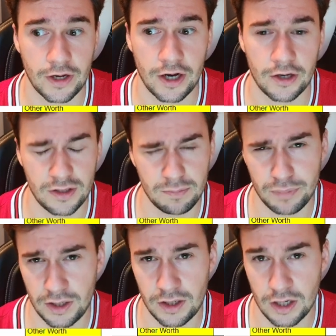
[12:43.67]
I did
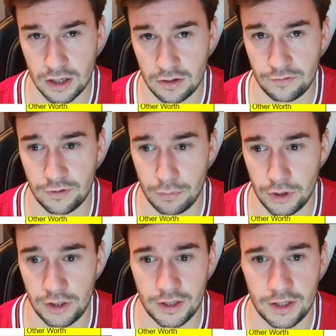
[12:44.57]
pay kind of the
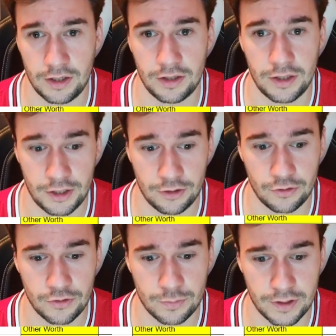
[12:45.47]
money that I needed to
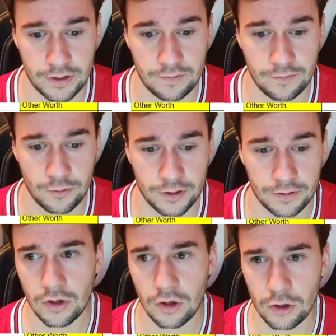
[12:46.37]
spend for it.
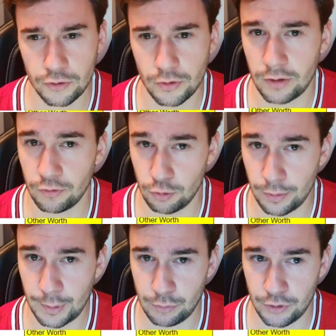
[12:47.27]
Also, I do
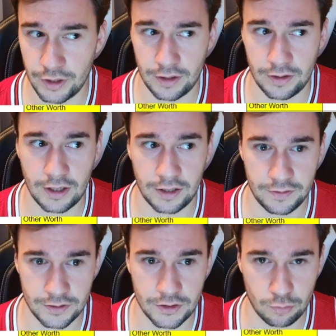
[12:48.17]
remember that I
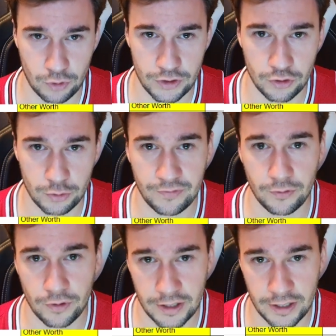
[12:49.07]
did some research
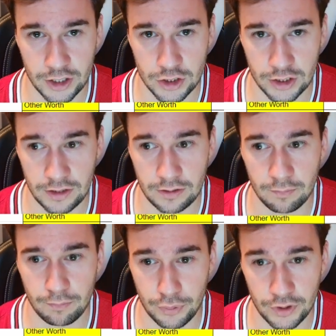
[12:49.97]
before I actually
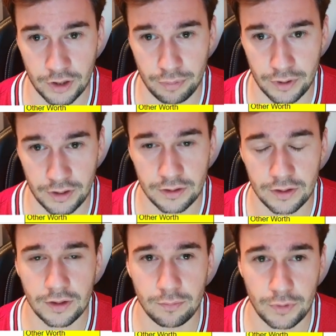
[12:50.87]
put a bid,
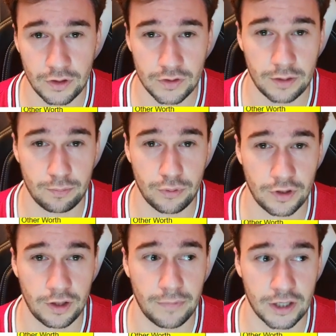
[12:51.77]
because I put
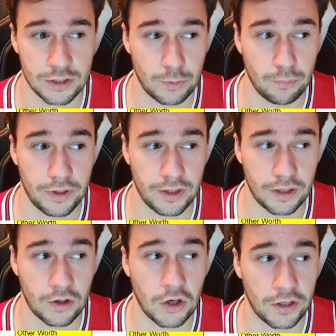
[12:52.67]
a maximum bid
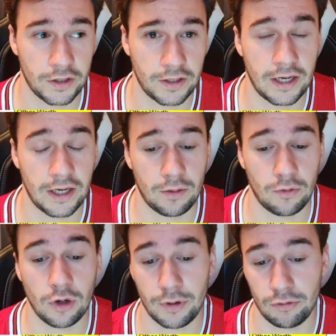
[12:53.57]
on it, and
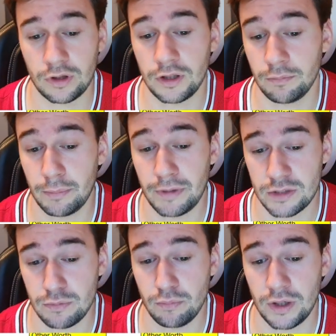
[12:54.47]
apparently my
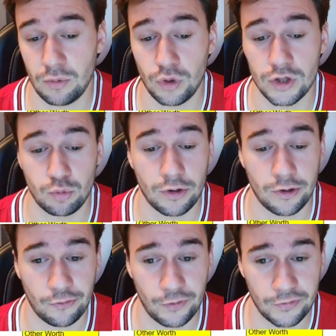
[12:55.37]
maximum bid was
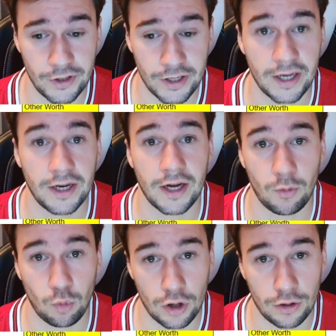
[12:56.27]
150 and I
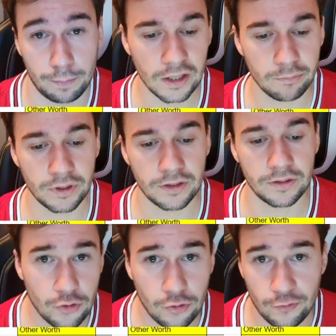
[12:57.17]
won that bid.
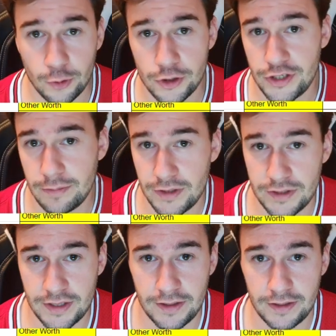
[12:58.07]
So for the Gem and
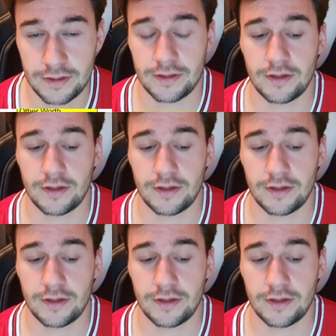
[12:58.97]
10